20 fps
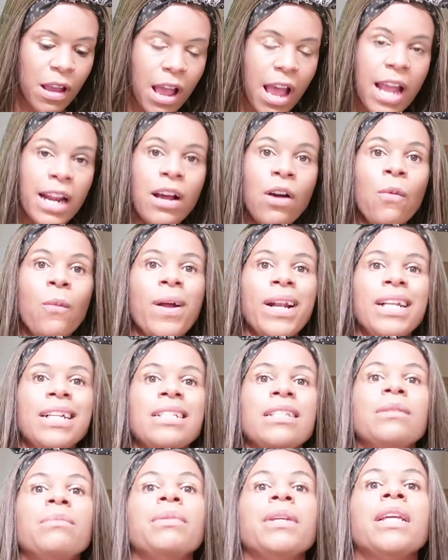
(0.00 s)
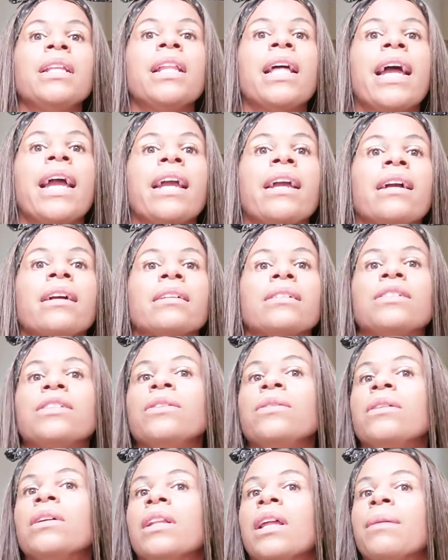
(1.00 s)
I don't want it to be like
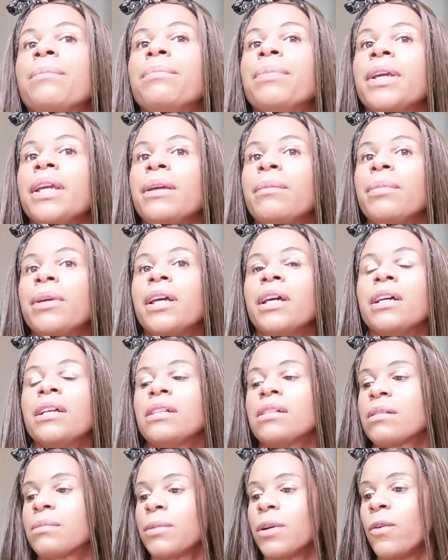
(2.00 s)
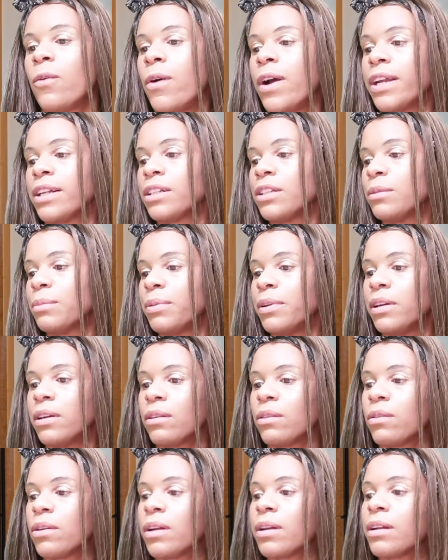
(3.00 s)
too clumpy because I'm going to
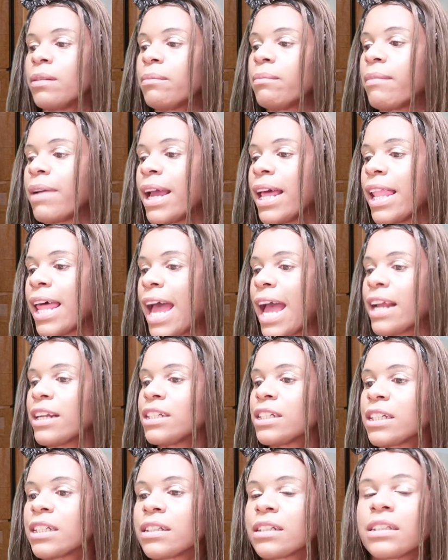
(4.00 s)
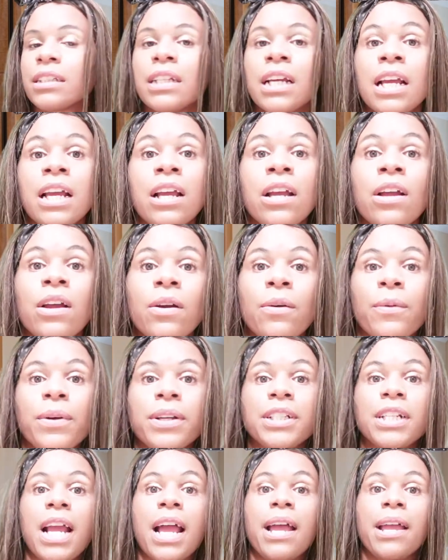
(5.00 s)
put on my lashes,
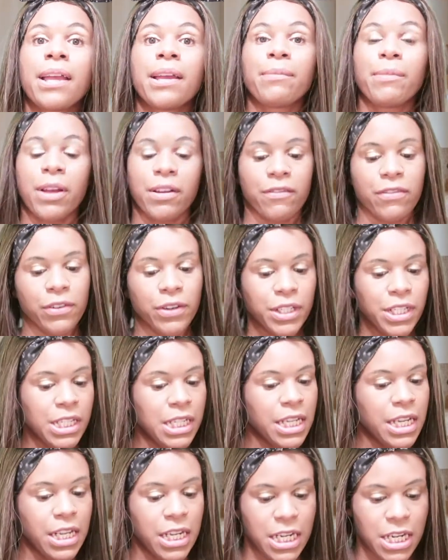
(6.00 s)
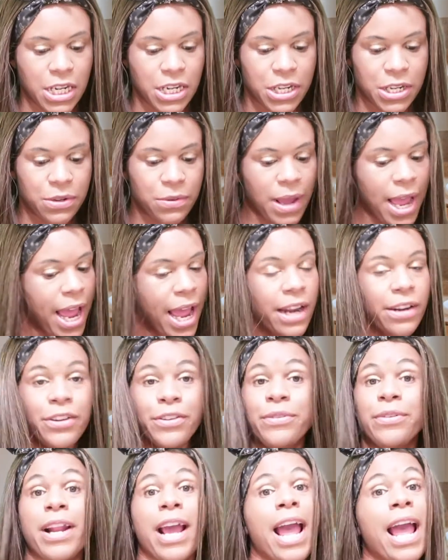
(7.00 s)
which I am unfortunately going to do. I
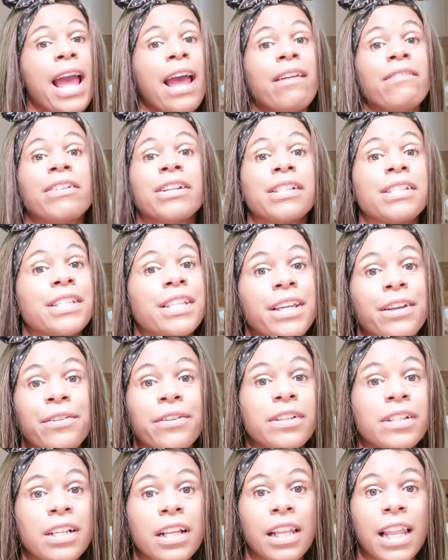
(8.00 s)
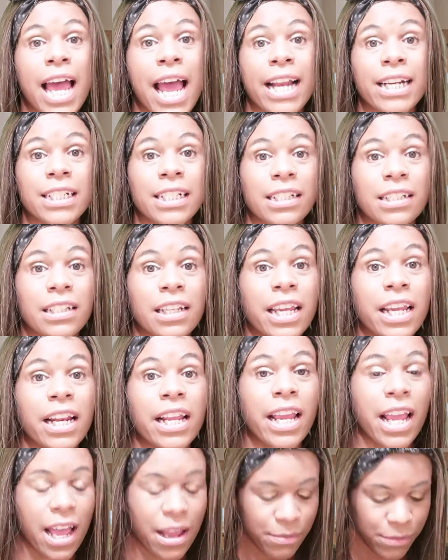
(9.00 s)
do not have the secret to lashes,
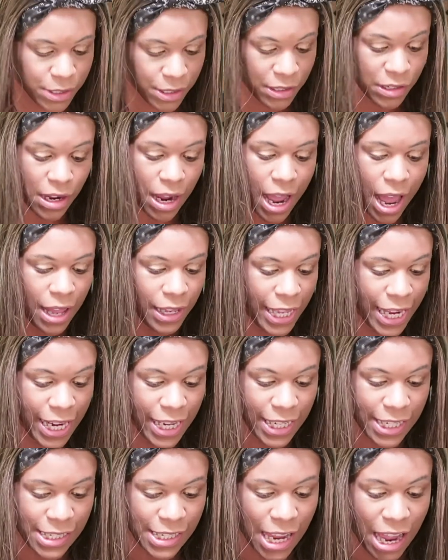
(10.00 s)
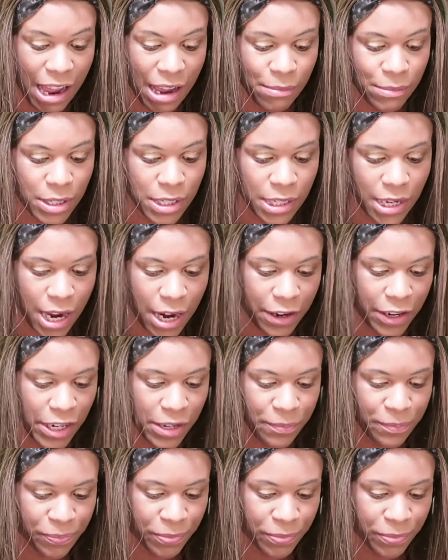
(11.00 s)
lady. I'm sorry.